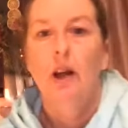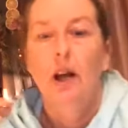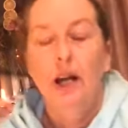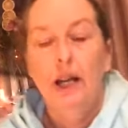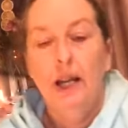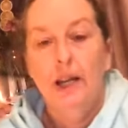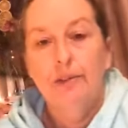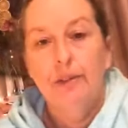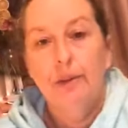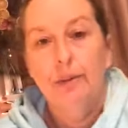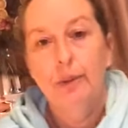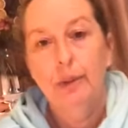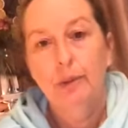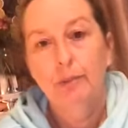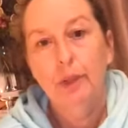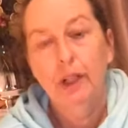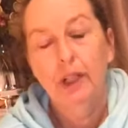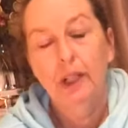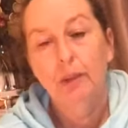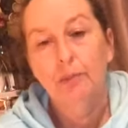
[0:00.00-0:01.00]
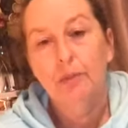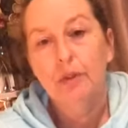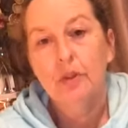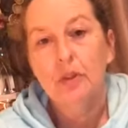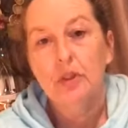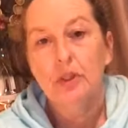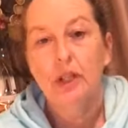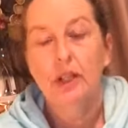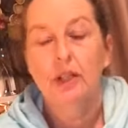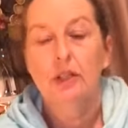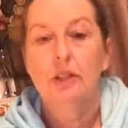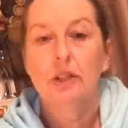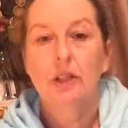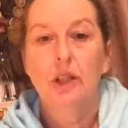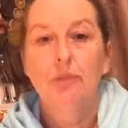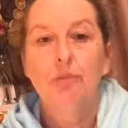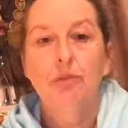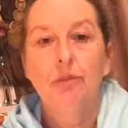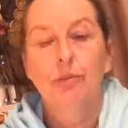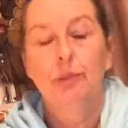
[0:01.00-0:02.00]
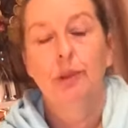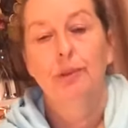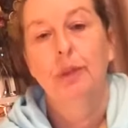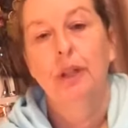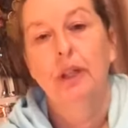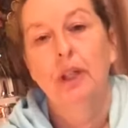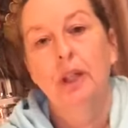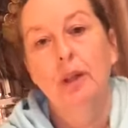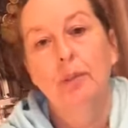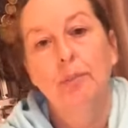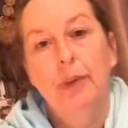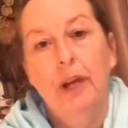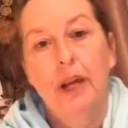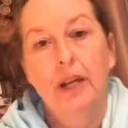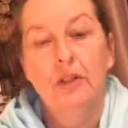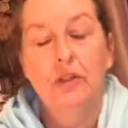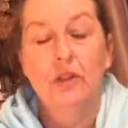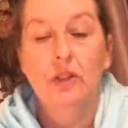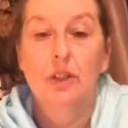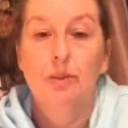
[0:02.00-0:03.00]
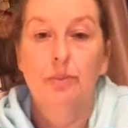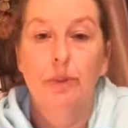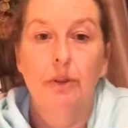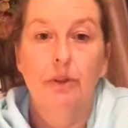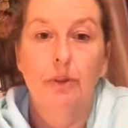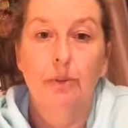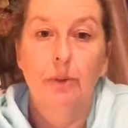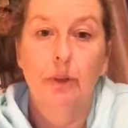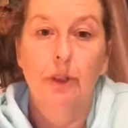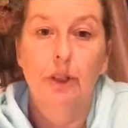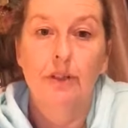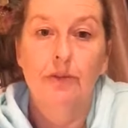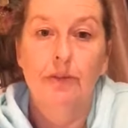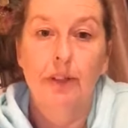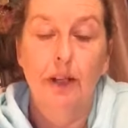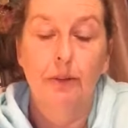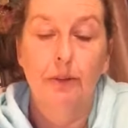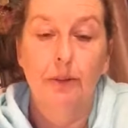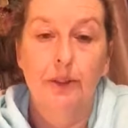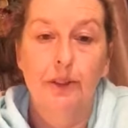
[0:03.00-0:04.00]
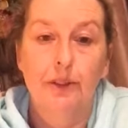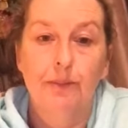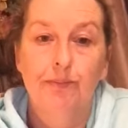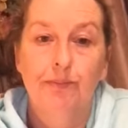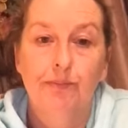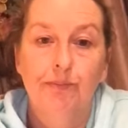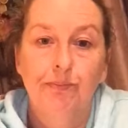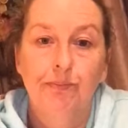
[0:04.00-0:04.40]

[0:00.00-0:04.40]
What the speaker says: Hi everyone, my name is Sinead and I'm from Limerick and I'm passionate about the world of flowers.